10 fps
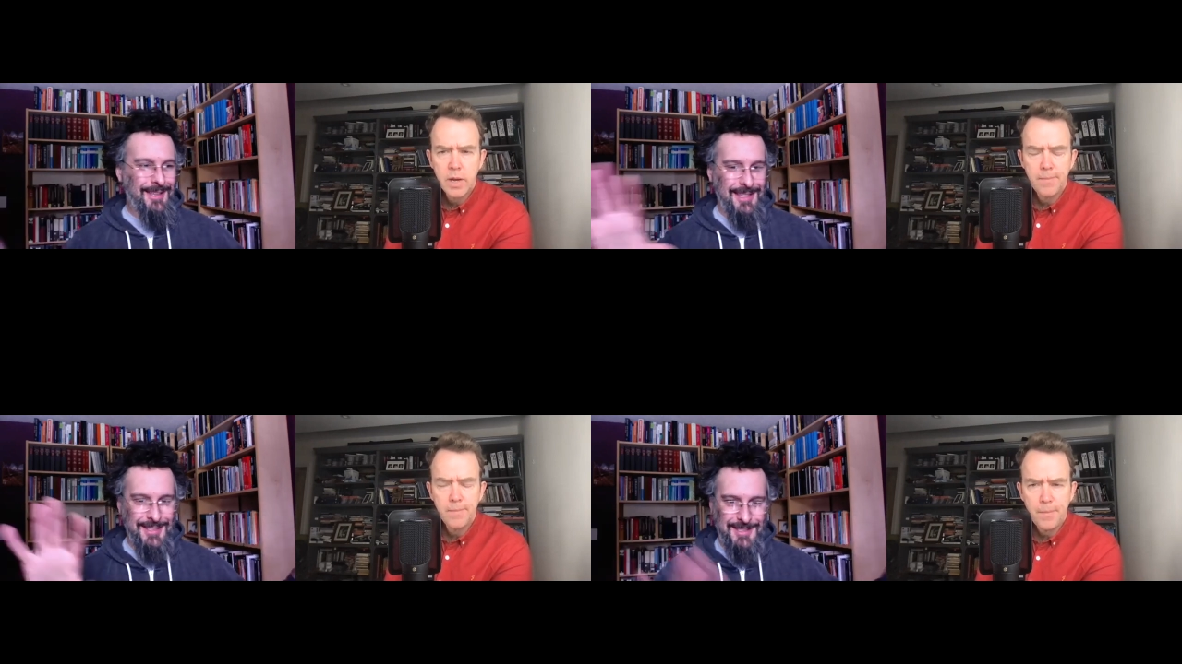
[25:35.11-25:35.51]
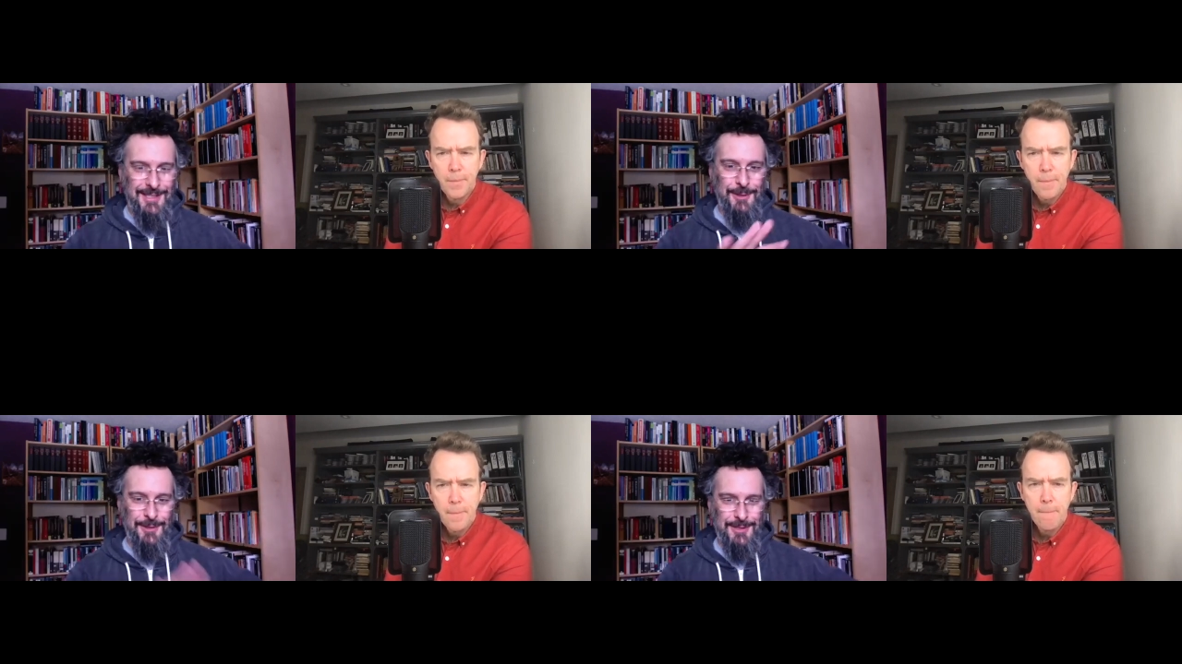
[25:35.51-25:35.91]
Speaker 1: still
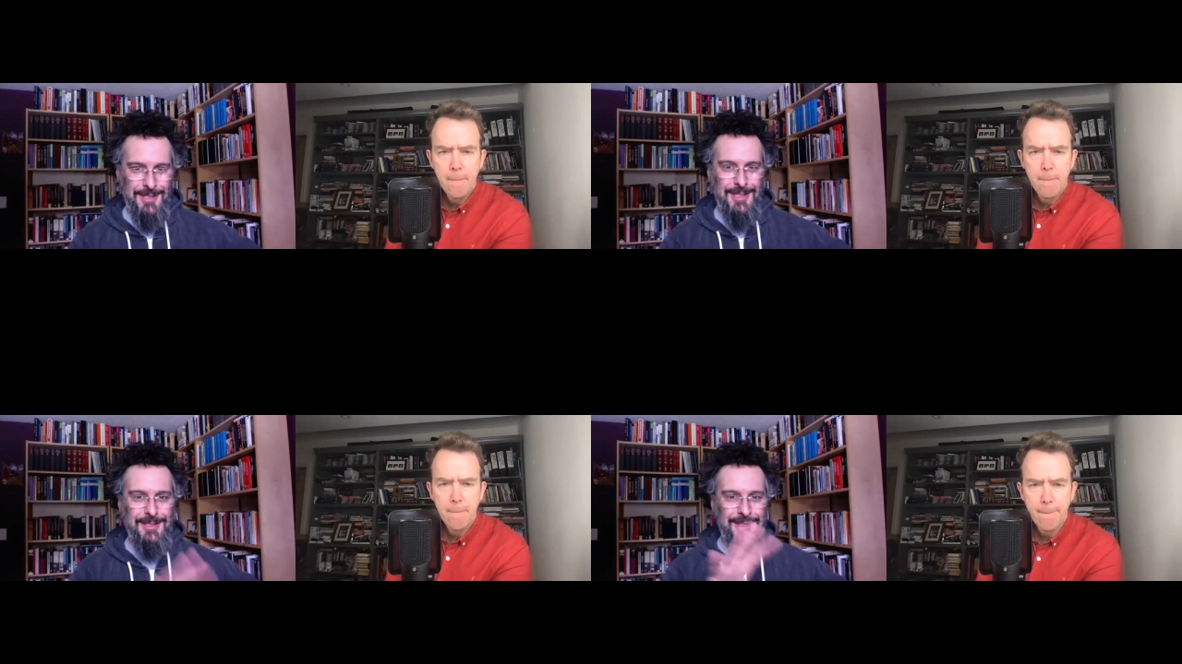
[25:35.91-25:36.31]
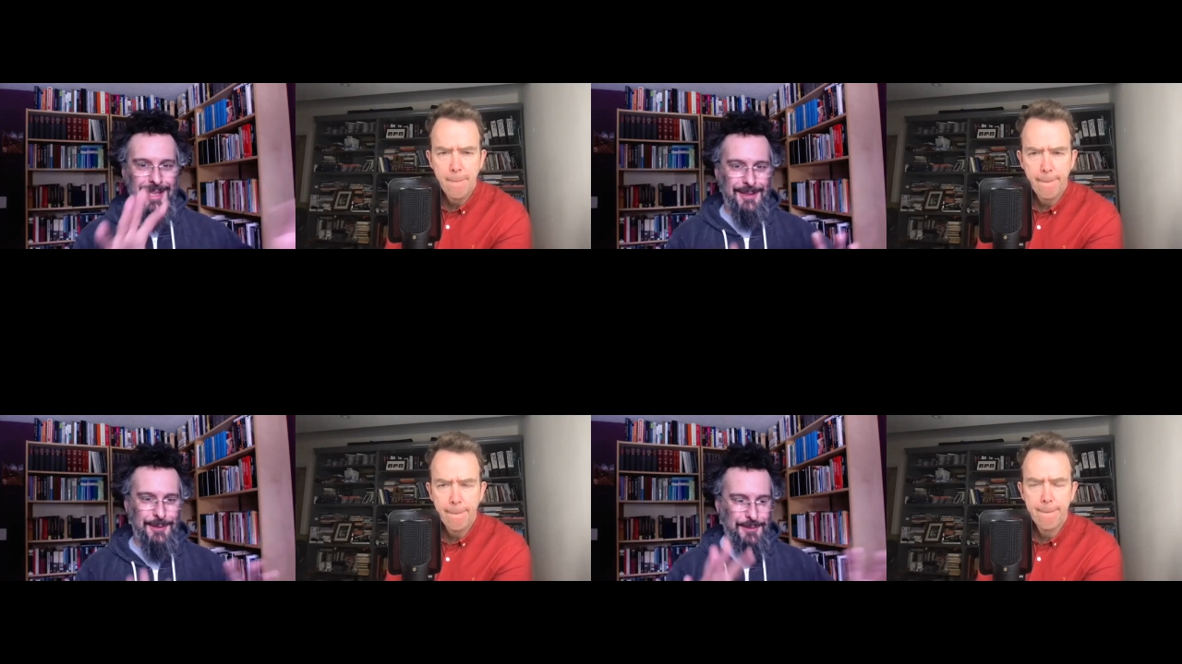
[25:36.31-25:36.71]
sees that
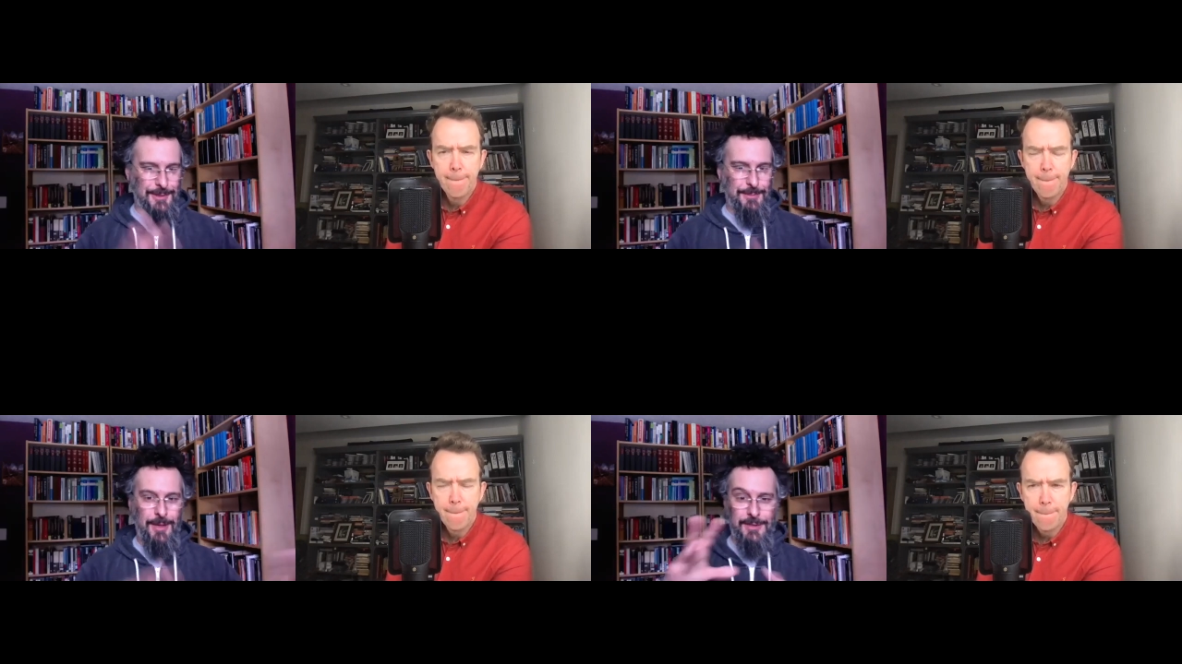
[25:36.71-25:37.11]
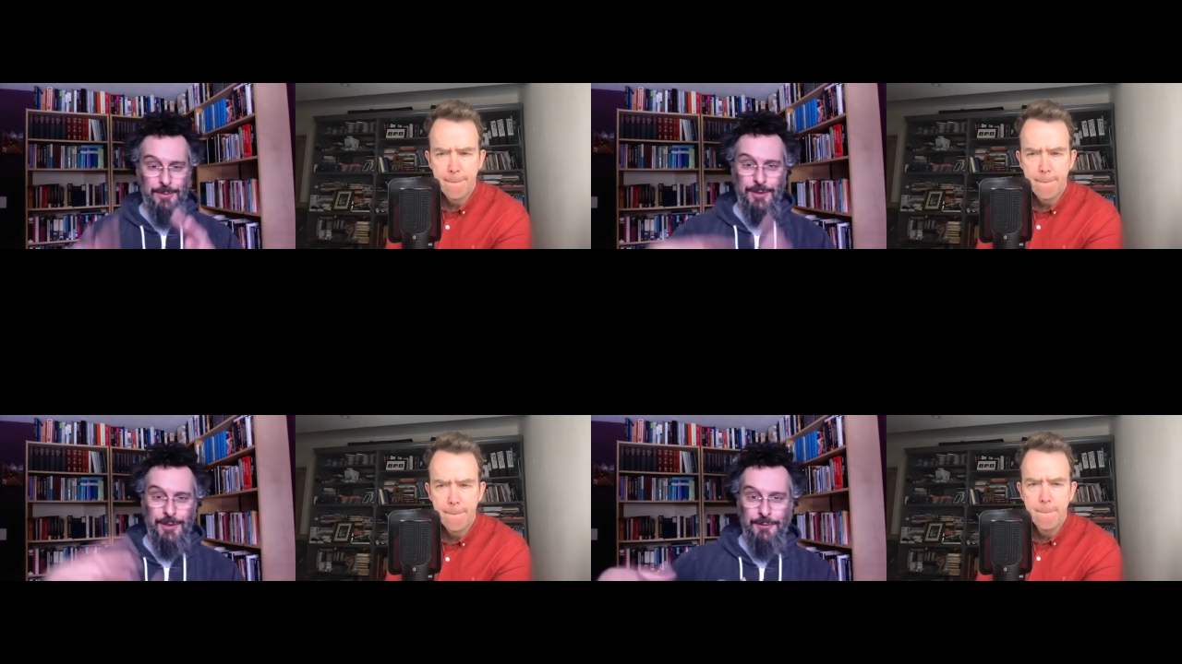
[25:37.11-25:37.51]
there's this
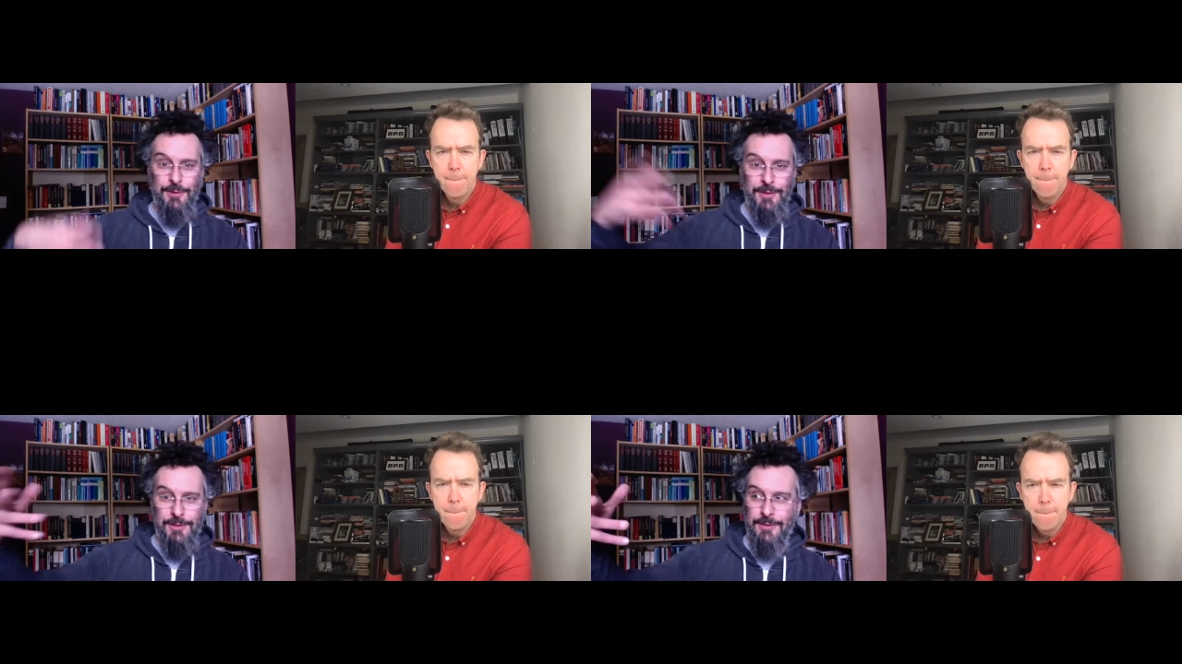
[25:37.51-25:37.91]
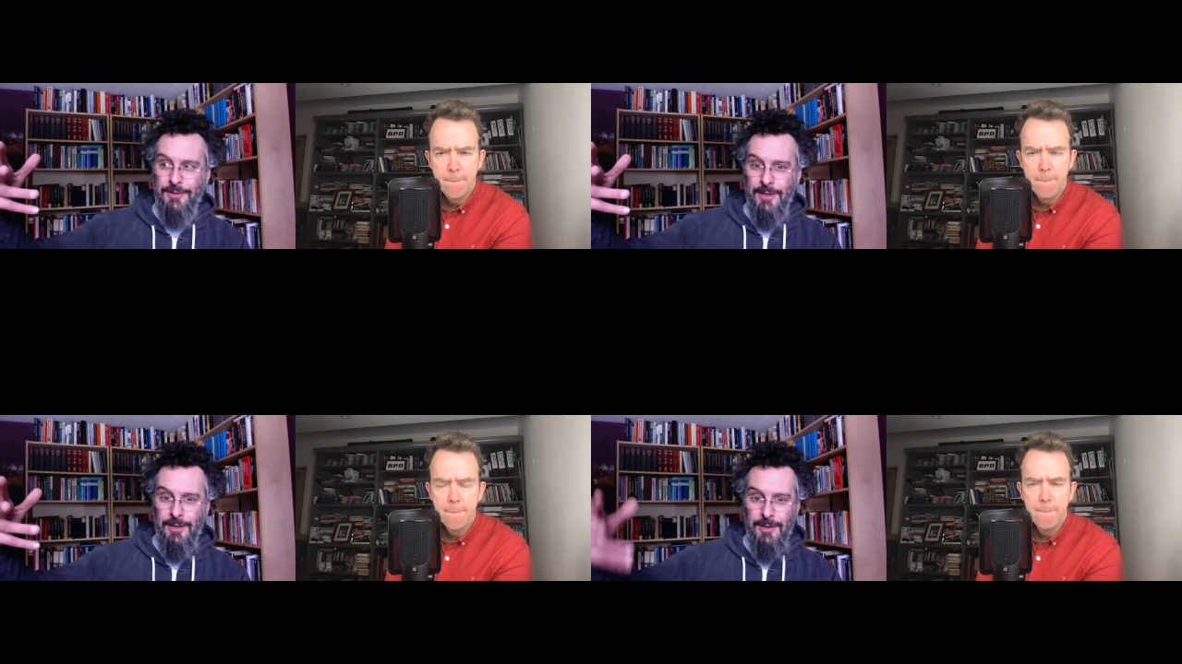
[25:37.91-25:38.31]
possibility for this
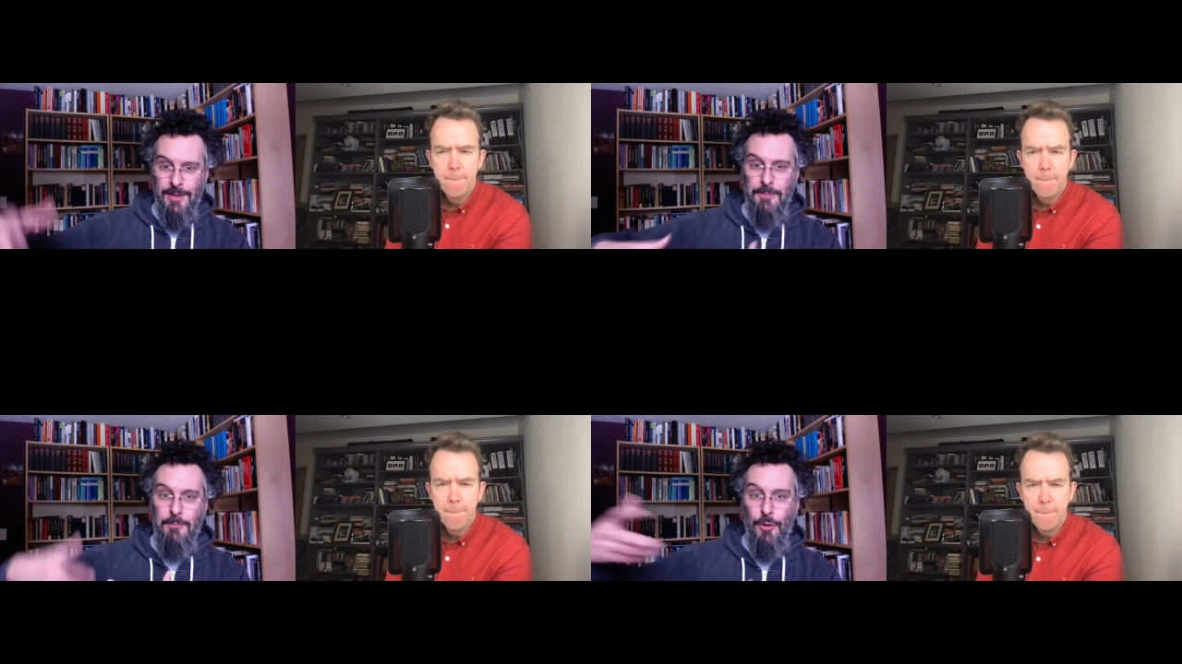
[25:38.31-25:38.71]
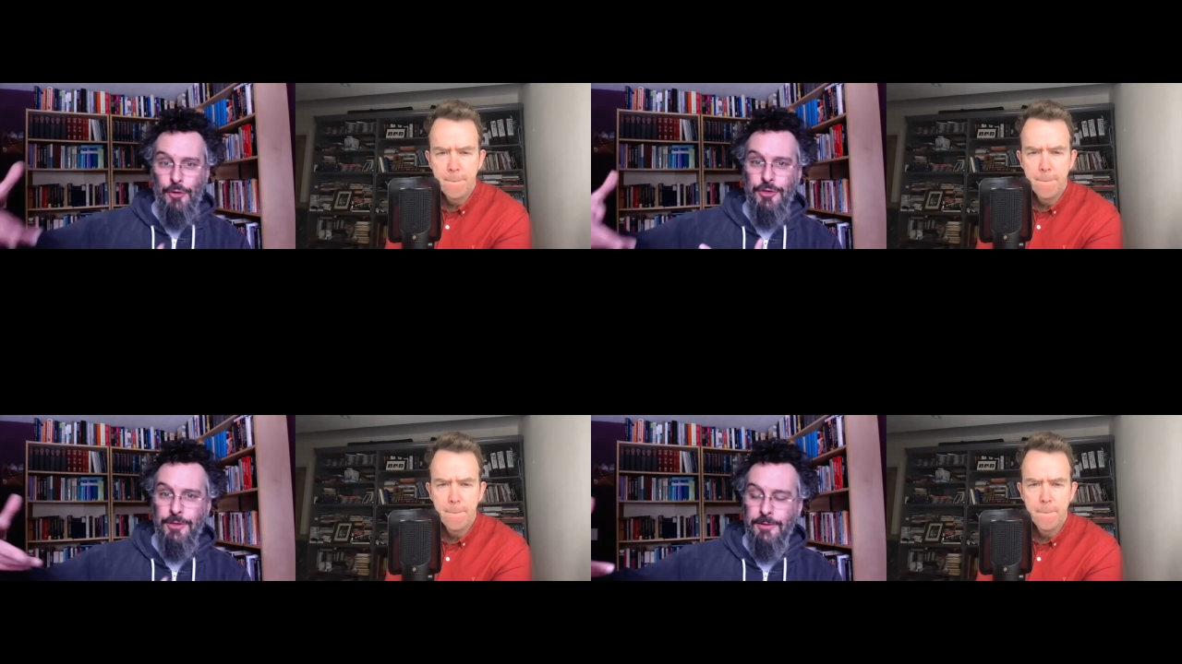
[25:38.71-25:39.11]

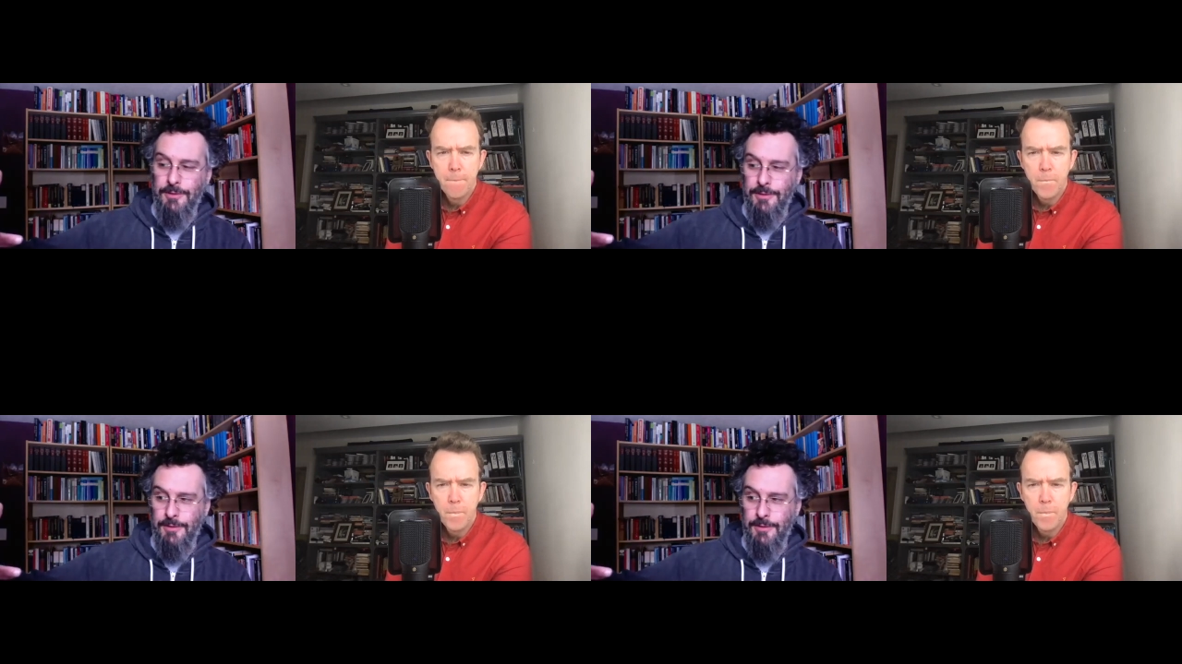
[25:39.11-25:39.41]
emergent